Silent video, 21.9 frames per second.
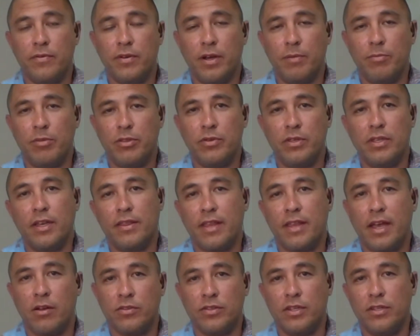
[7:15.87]
between
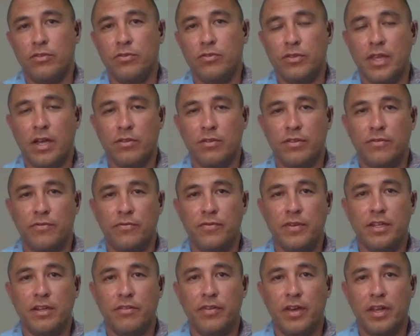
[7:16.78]
1,000 and 2,000
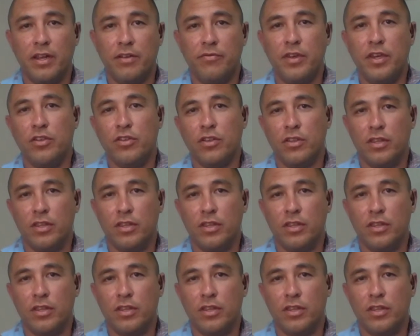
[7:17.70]
feet of elevation.